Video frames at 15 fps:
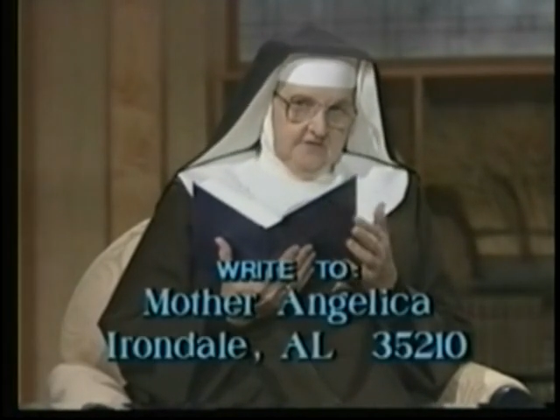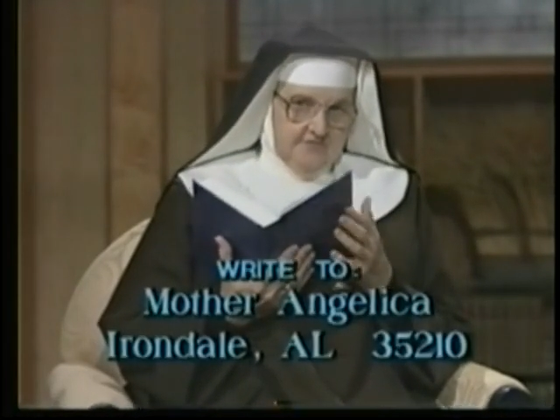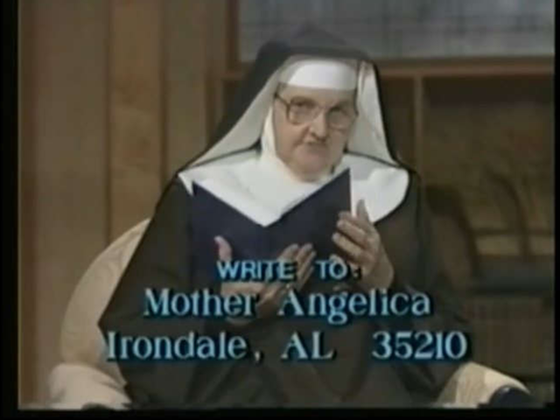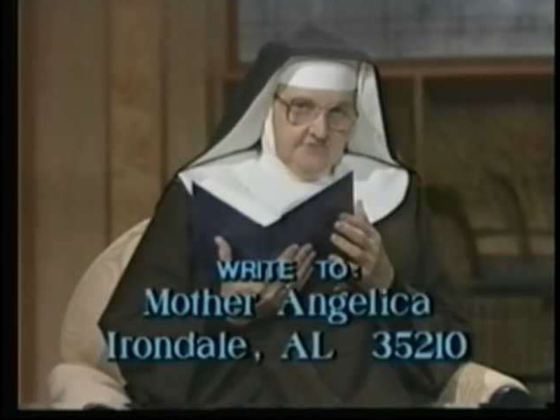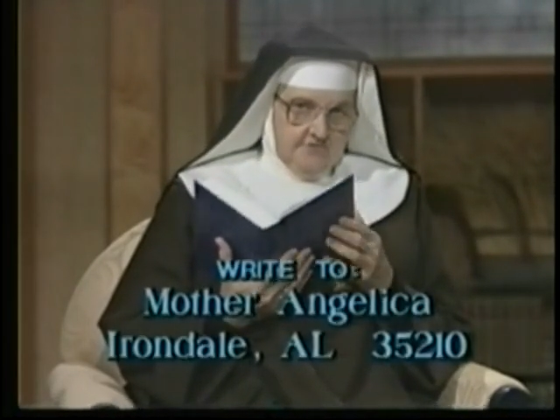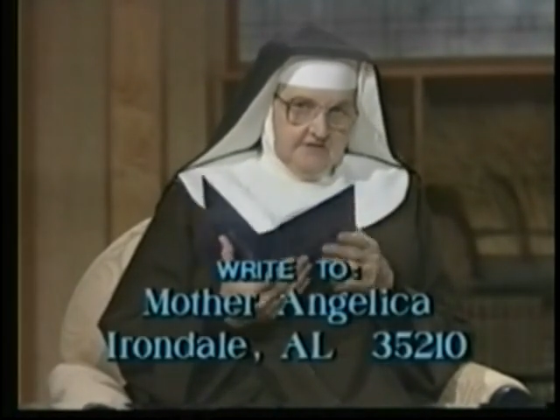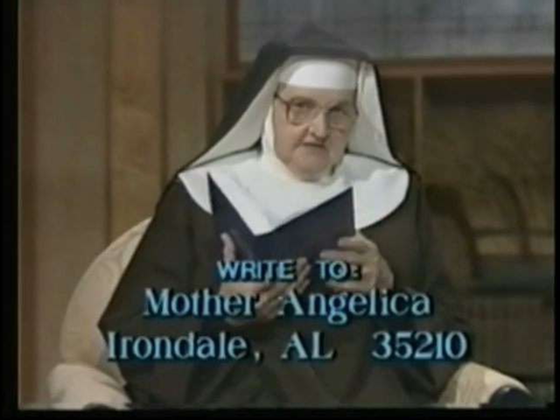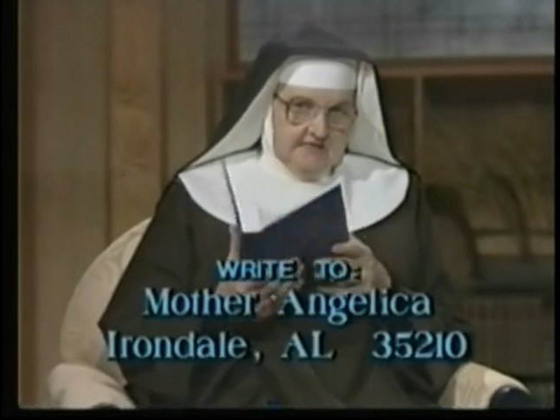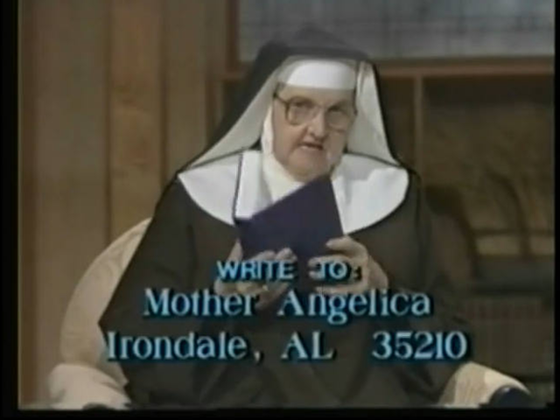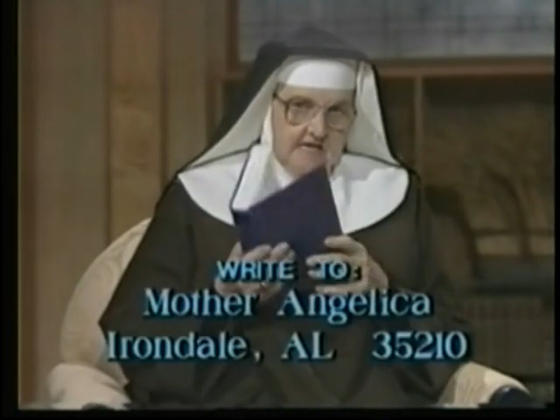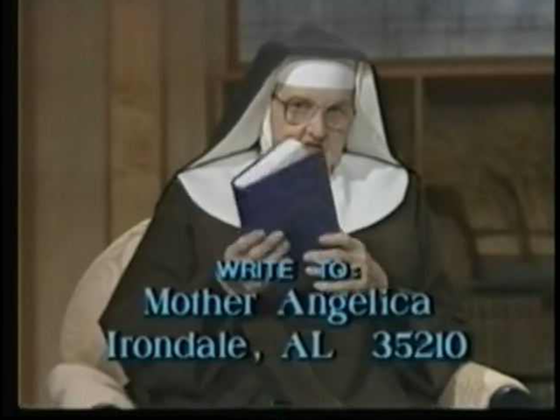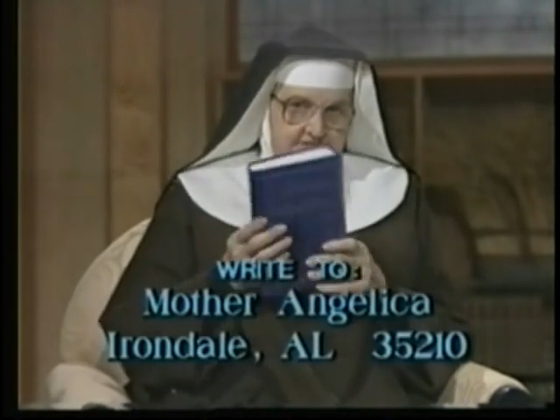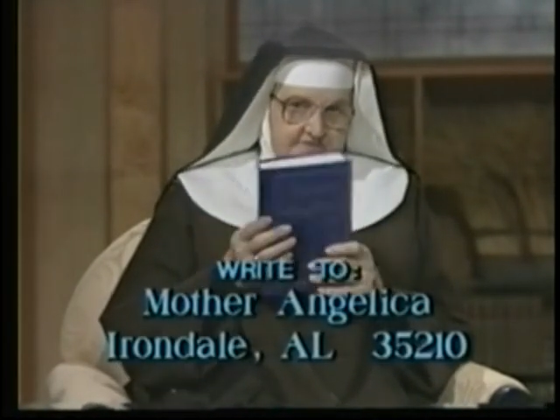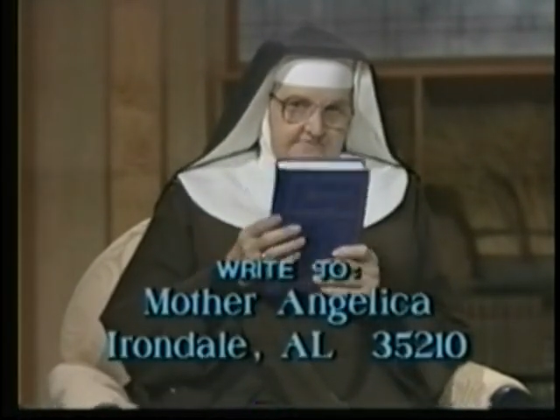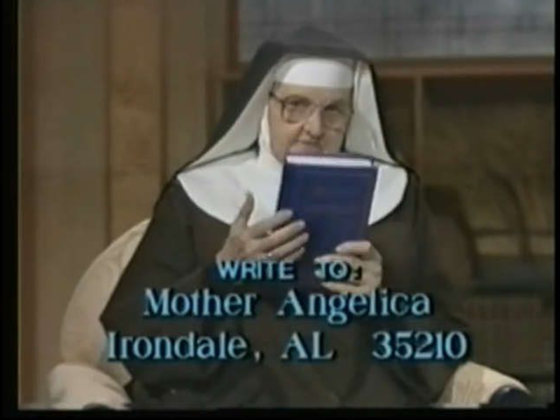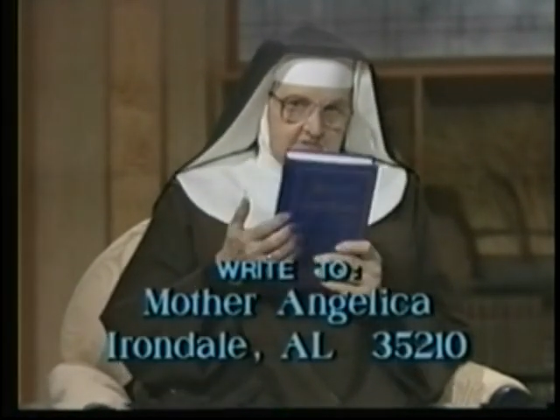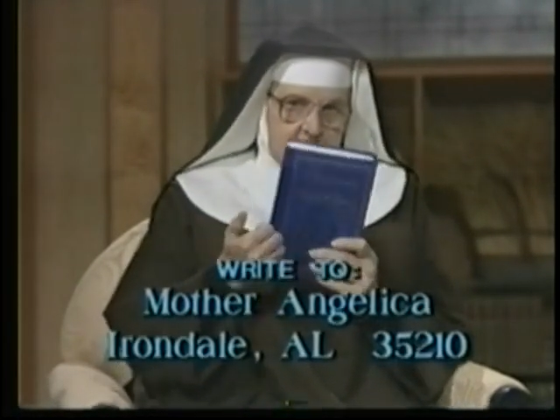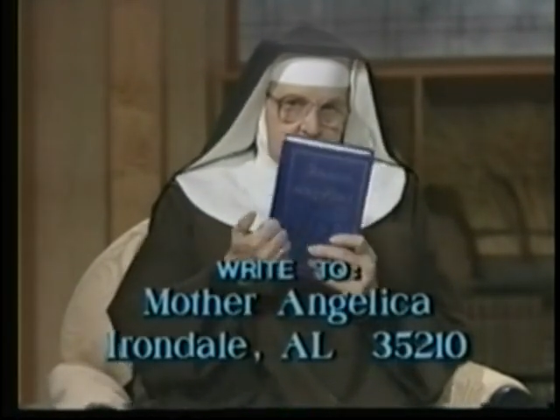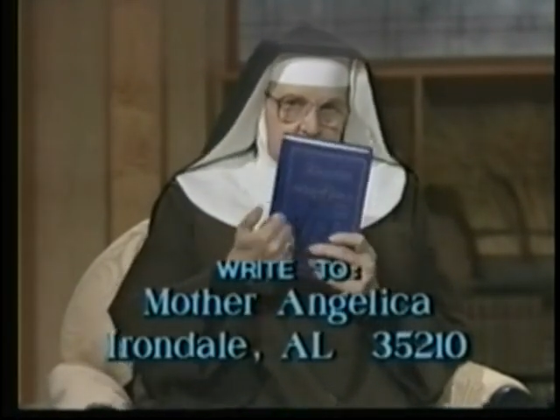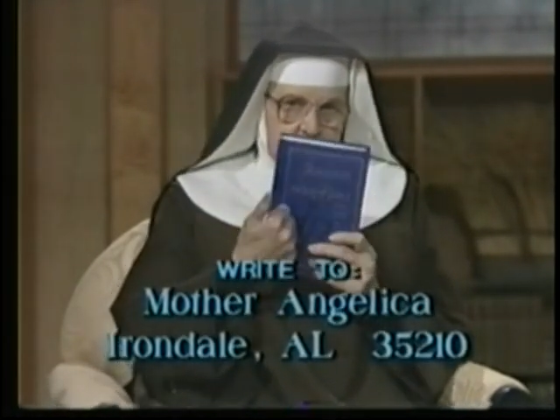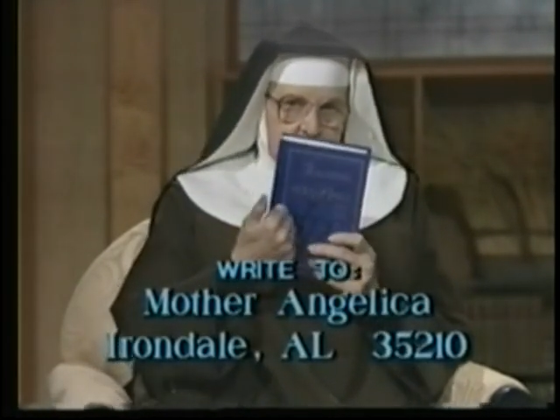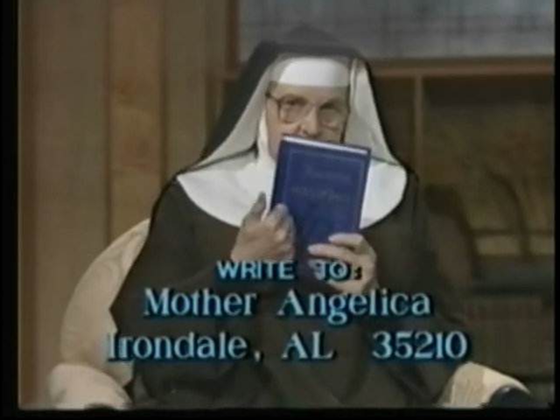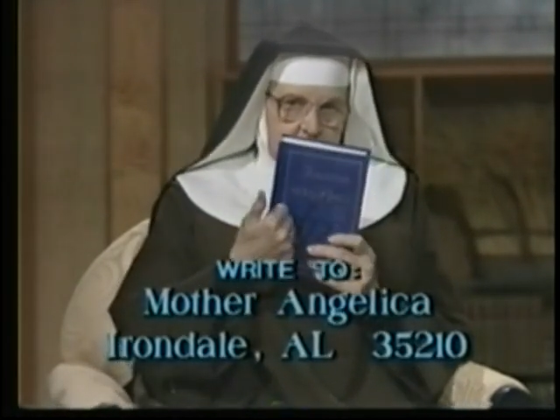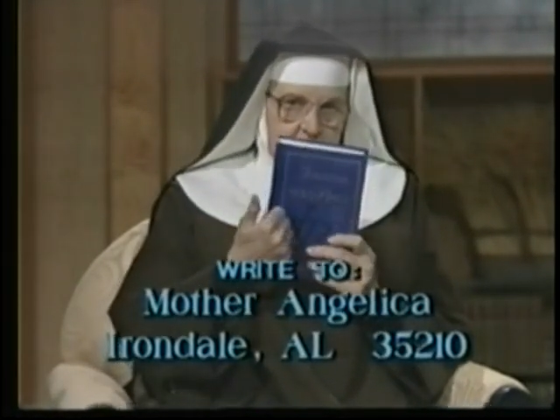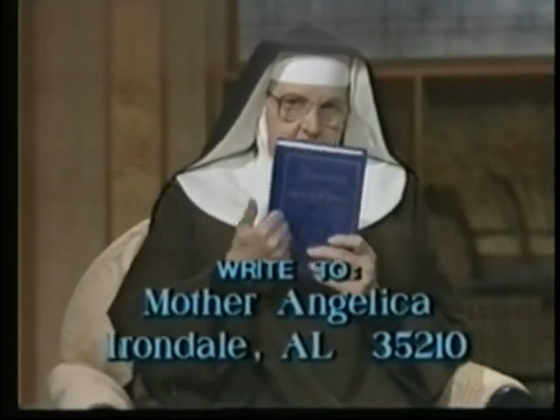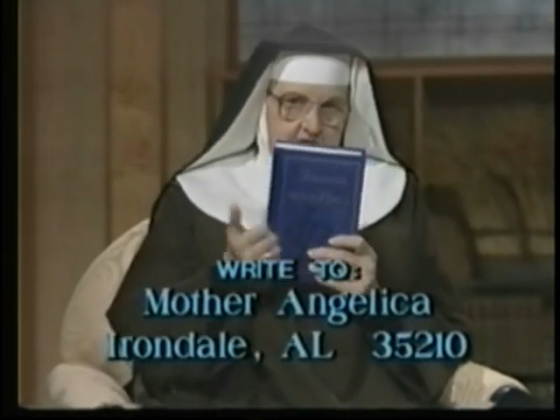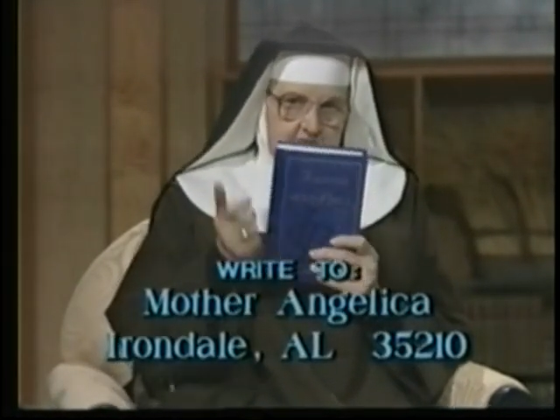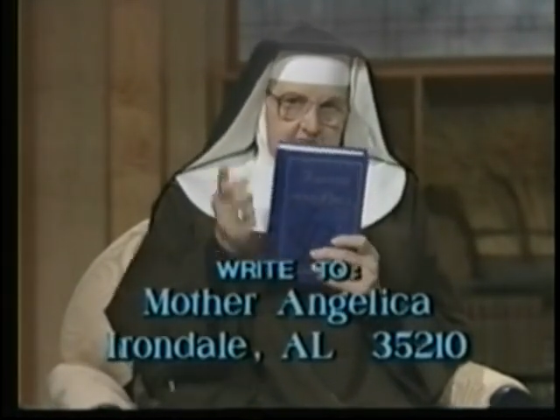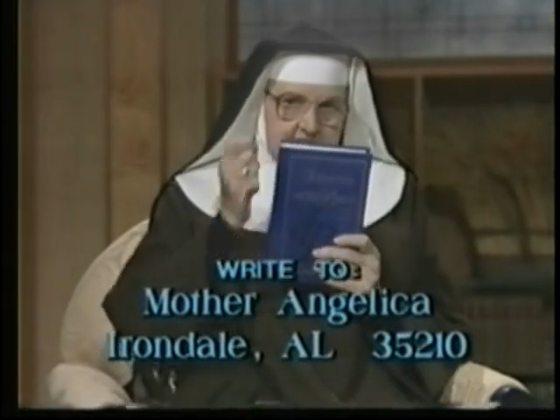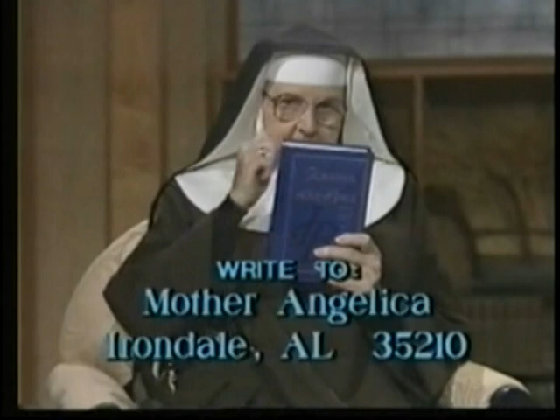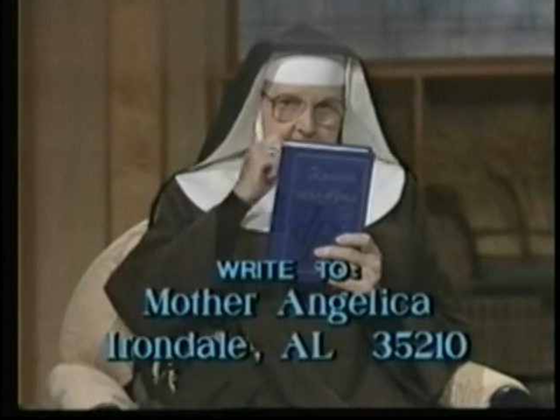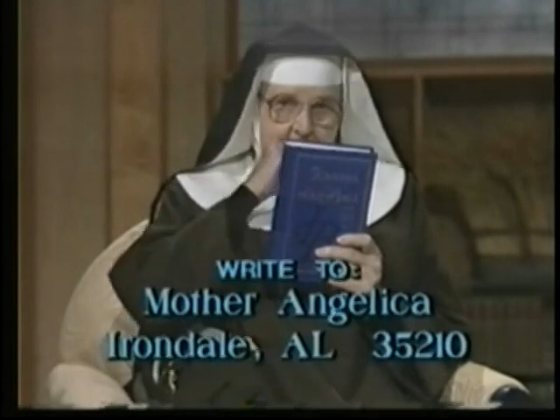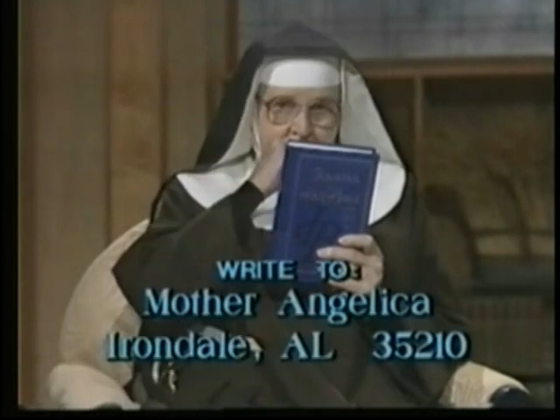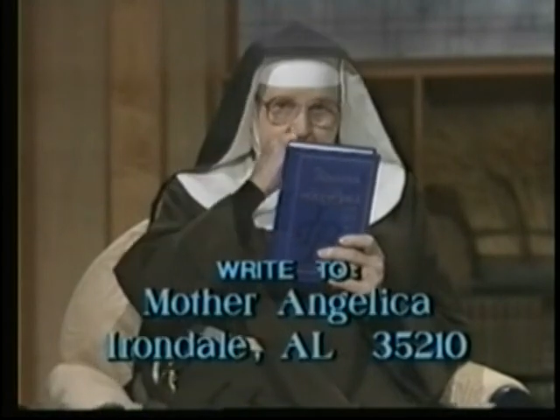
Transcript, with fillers: $30 for hardback.